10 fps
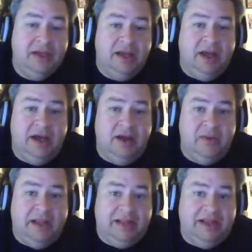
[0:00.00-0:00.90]

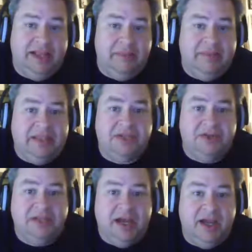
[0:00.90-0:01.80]
at 10 a.m. Eastern
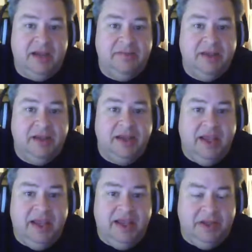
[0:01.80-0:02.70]
Time.
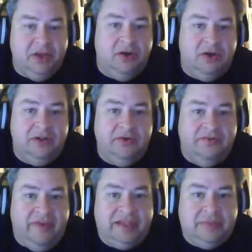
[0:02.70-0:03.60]
And you can go to
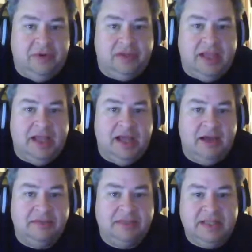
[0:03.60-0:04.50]

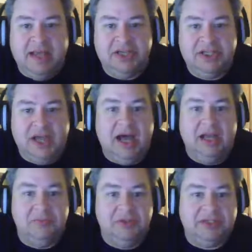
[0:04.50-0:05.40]

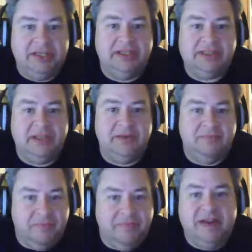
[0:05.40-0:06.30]
facebook.com/oddmusings and
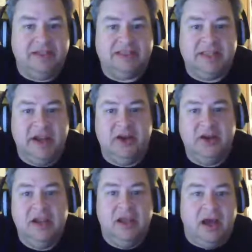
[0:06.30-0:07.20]
find us there.
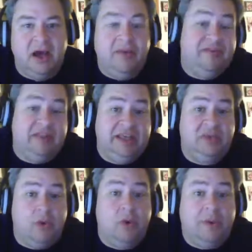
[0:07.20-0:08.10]
We have a link
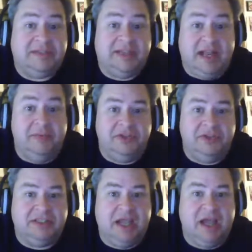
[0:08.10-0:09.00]
to our website,
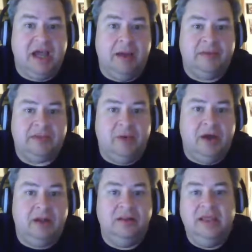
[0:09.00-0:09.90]
oddmusings.com, as
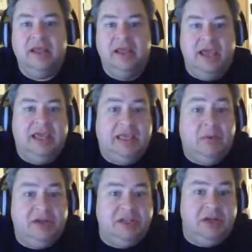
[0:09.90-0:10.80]
well. And keep
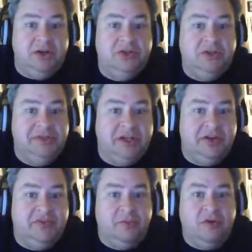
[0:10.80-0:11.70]
watching our YouTube channel
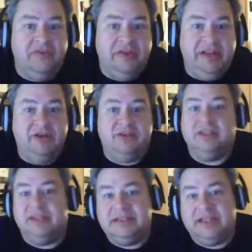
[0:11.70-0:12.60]
here for more videos
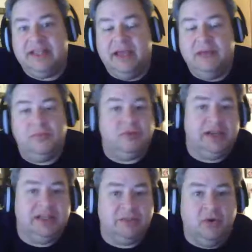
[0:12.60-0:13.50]
and things like that. We'll try
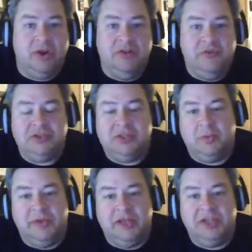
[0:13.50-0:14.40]
to get some more interviews
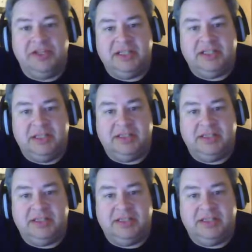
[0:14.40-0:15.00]
up when we get a chance to